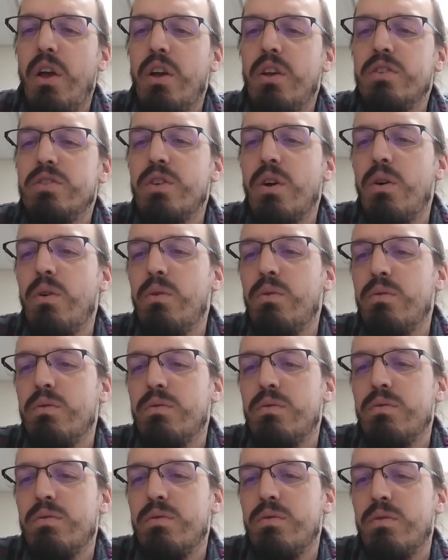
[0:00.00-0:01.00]

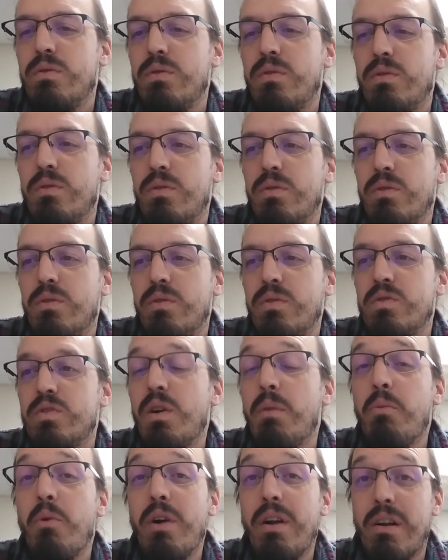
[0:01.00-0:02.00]
So
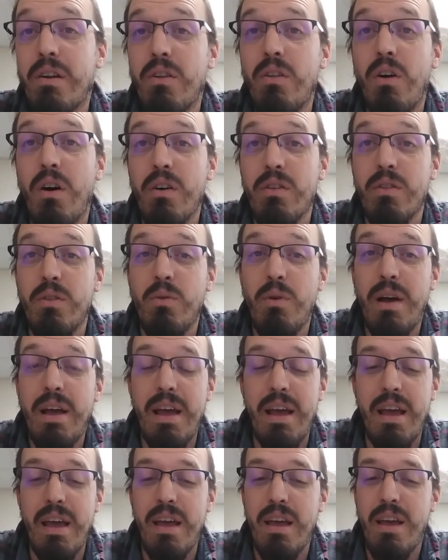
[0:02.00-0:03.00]
somewhere along the
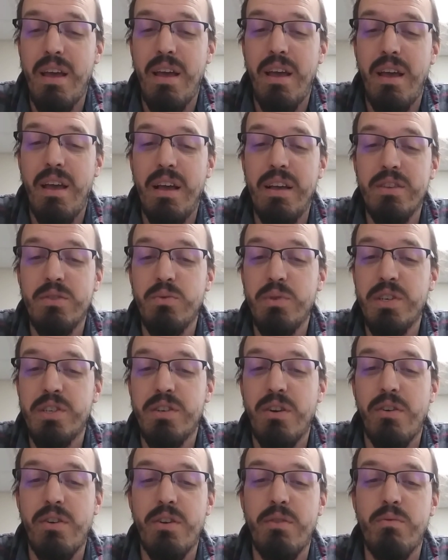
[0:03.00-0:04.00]
way, as we
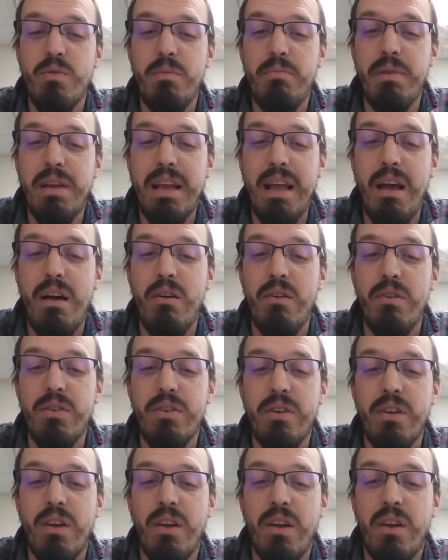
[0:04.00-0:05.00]
started ripping
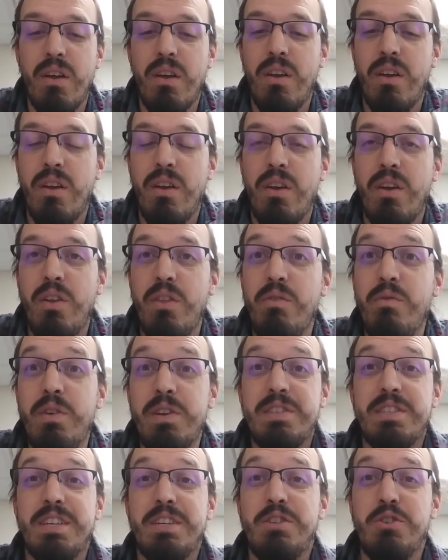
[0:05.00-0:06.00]
out
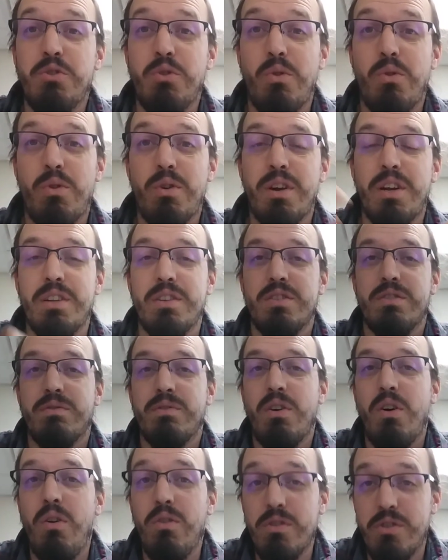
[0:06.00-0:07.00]
vestigial organs
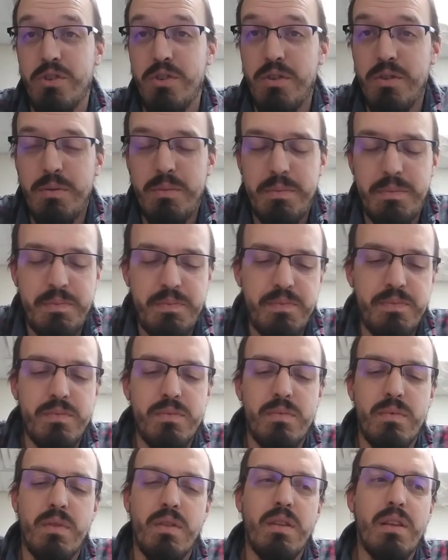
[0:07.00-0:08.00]
of culture,
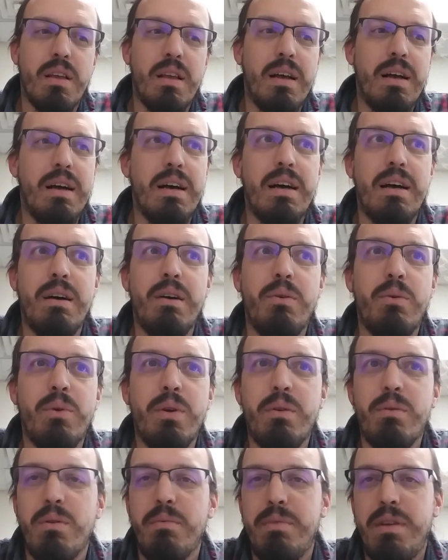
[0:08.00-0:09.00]

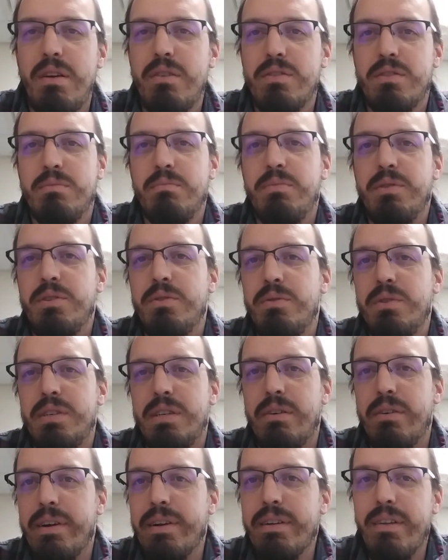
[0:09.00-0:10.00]
we ripped out some
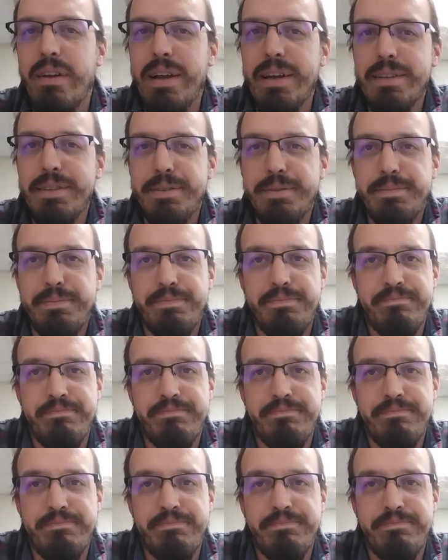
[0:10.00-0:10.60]
pituitary glands.